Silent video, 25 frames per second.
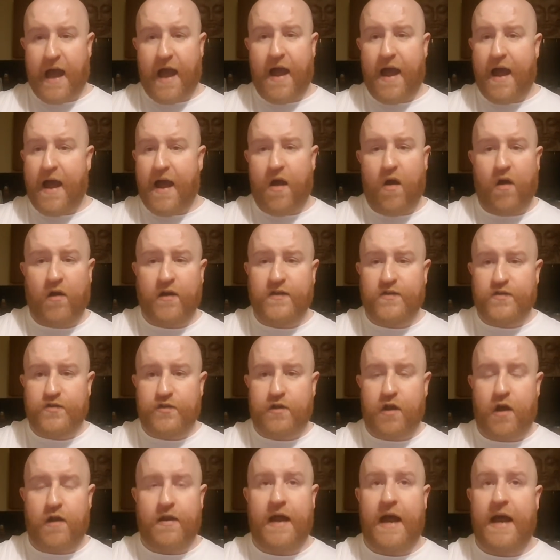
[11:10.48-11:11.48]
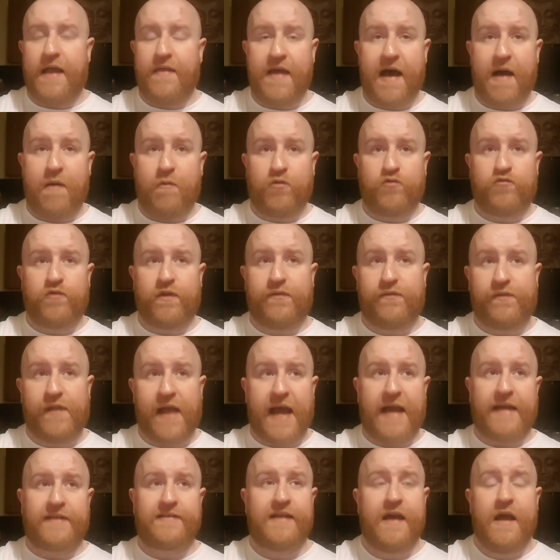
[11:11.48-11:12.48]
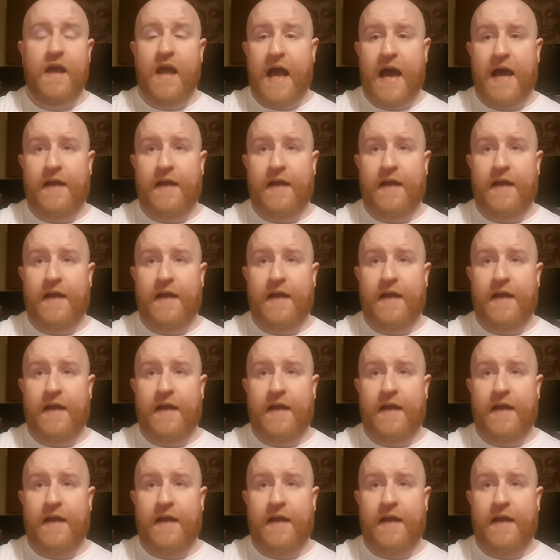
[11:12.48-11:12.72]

I honest to God, and that would reflect.